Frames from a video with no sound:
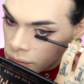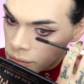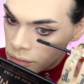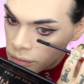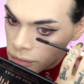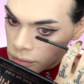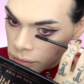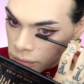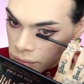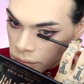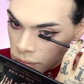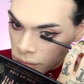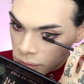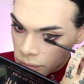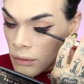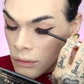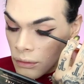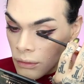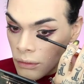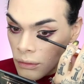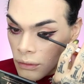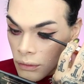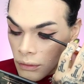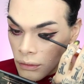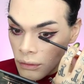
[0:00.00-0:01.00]
have you got your,
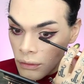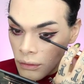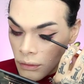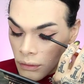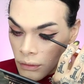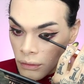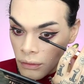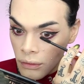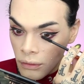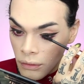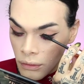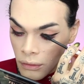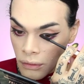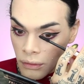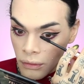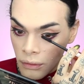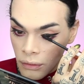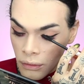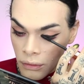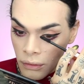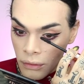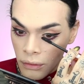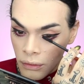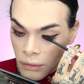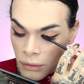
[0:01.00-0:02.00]
your, fake
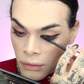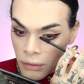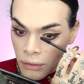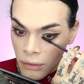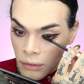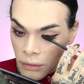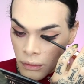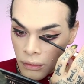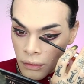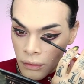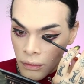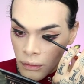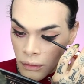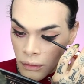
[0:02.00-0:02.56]
eyelashes on?